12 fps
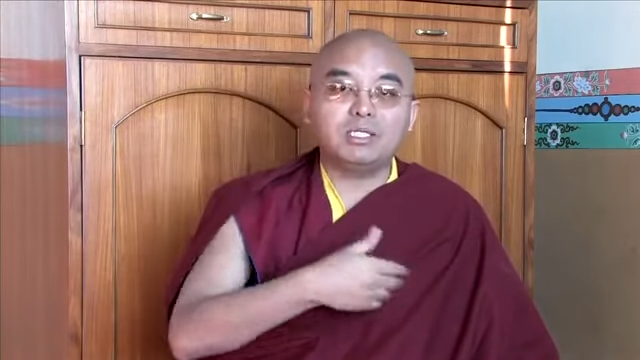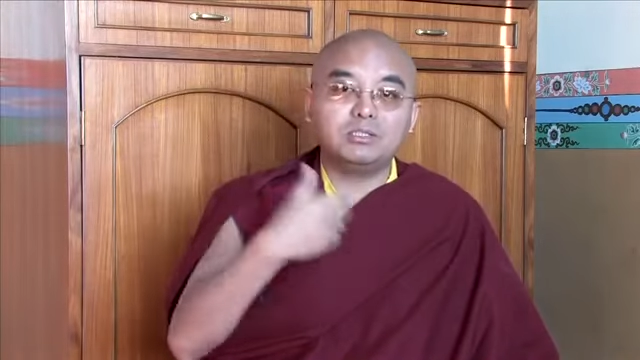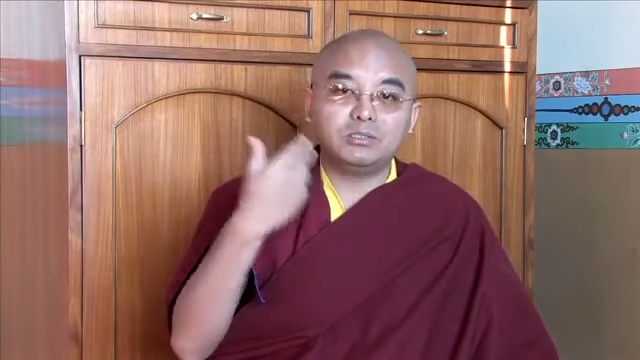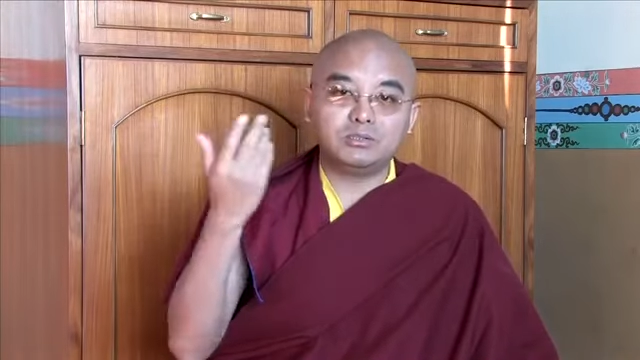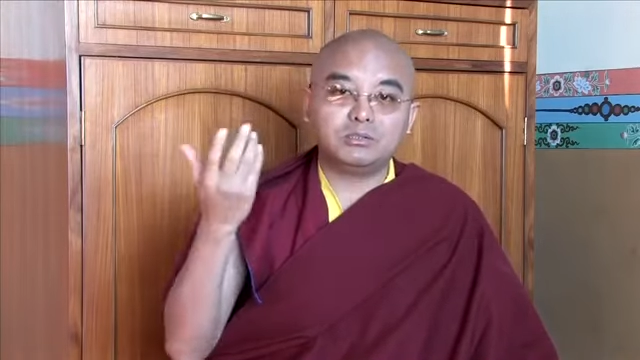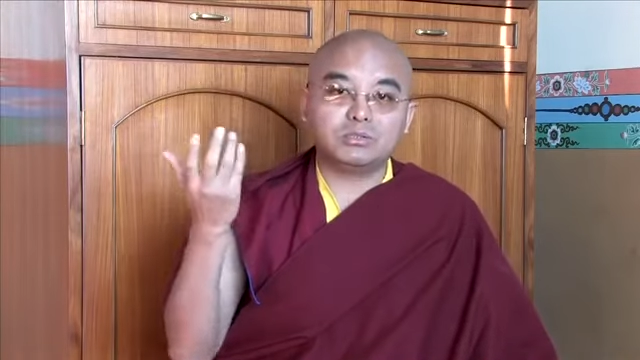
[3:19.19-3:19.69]

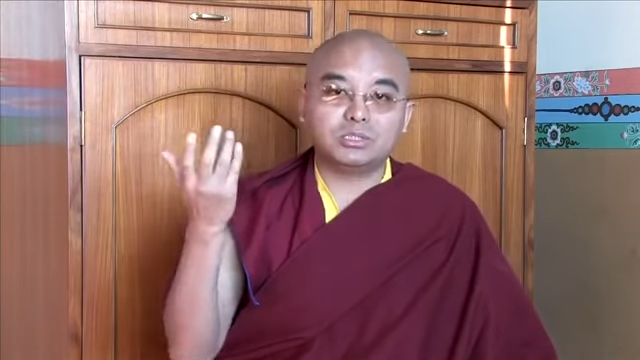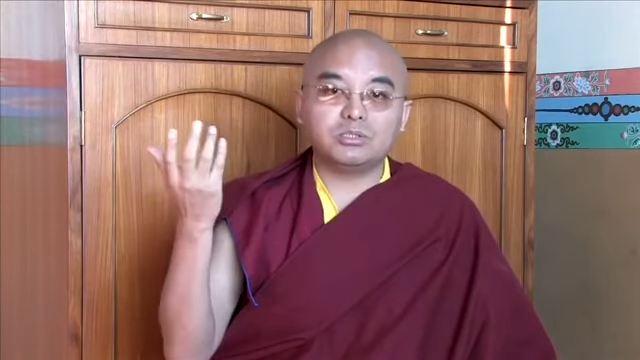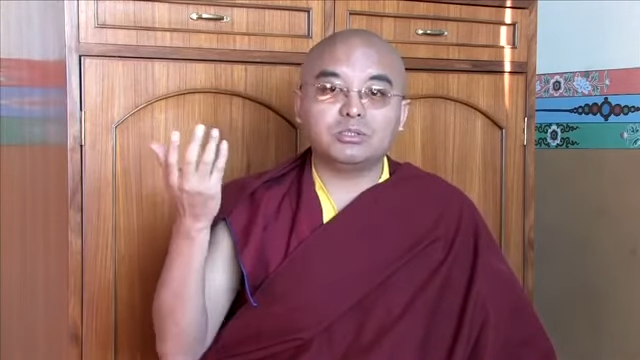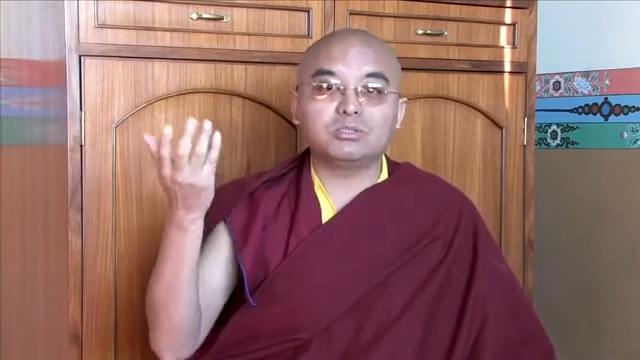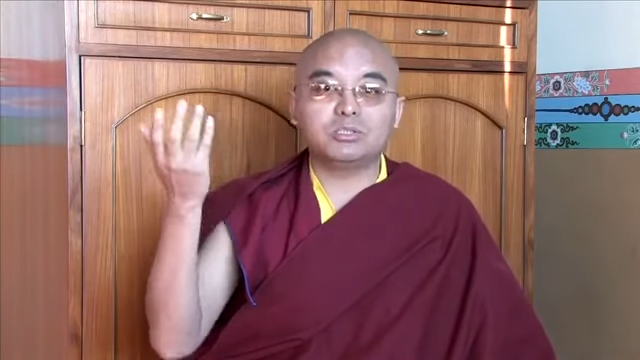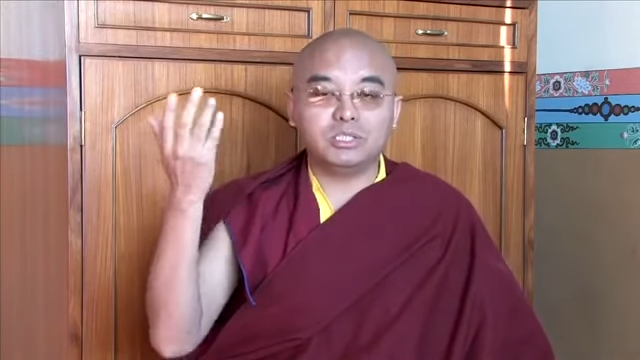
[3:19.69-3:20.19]
and Dzogchen
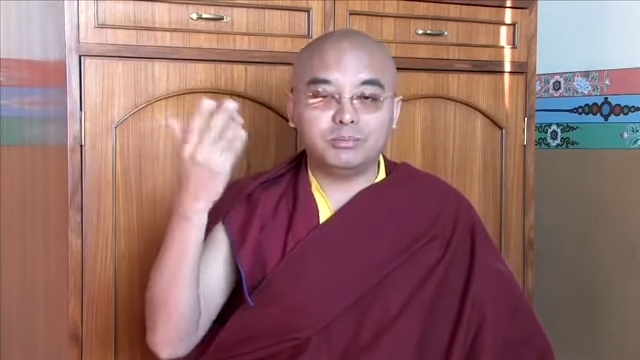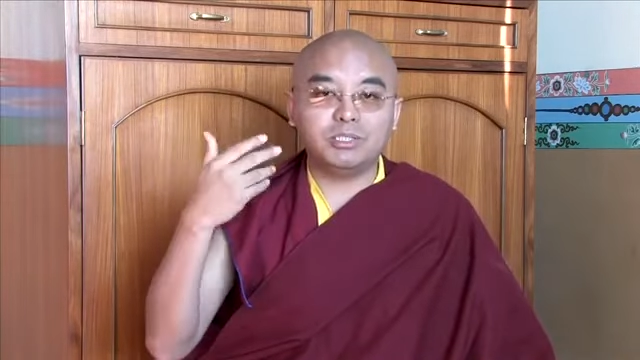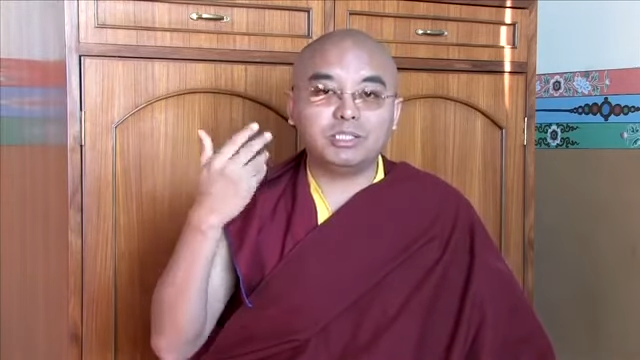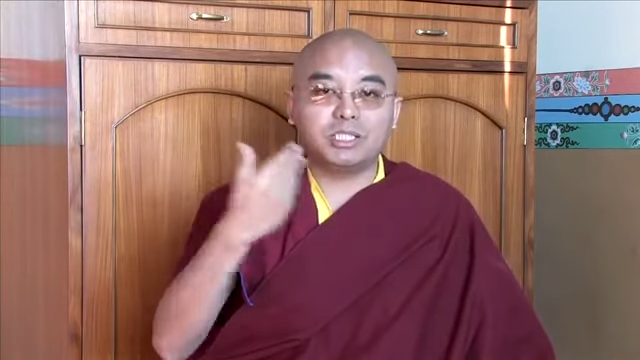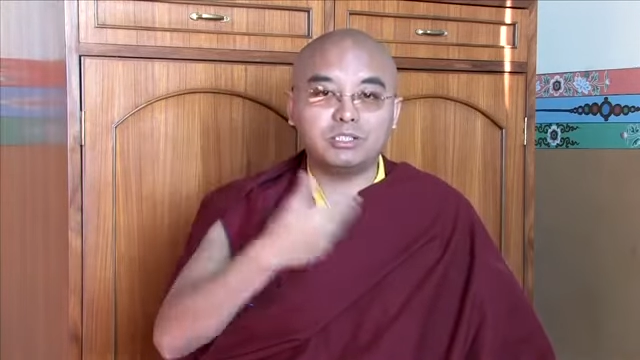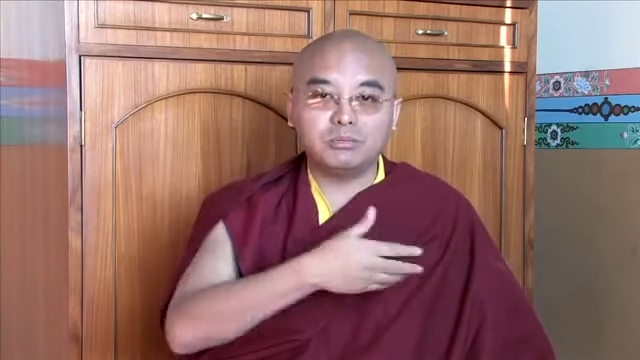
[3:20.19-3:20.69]
also, even
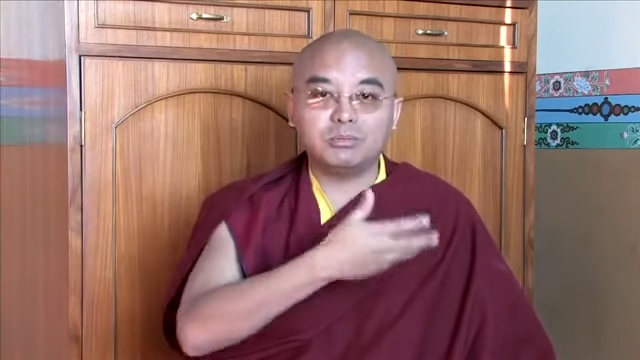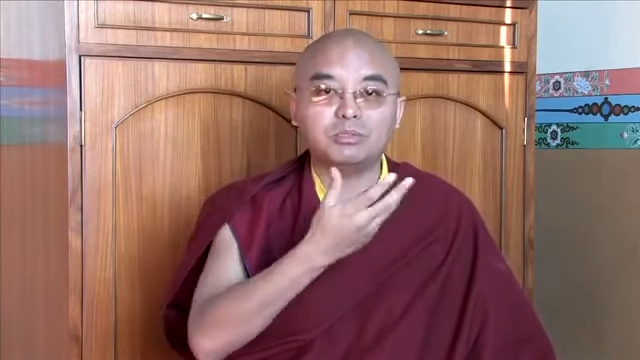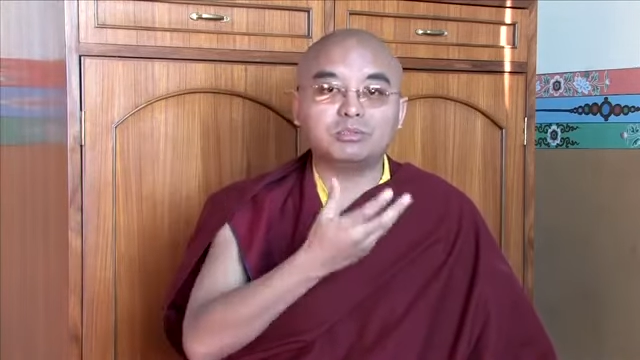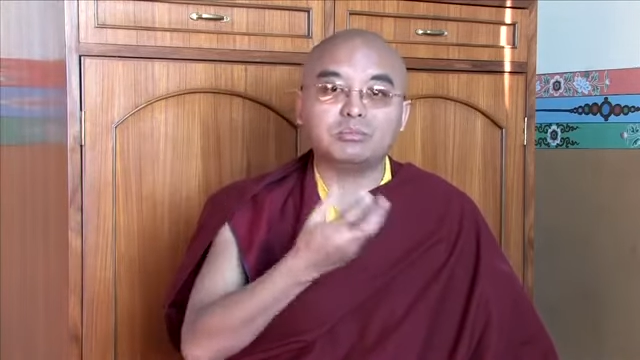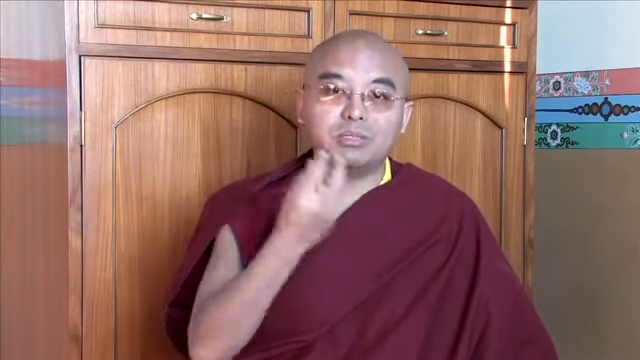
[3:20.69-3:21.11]
in Kagyupa also,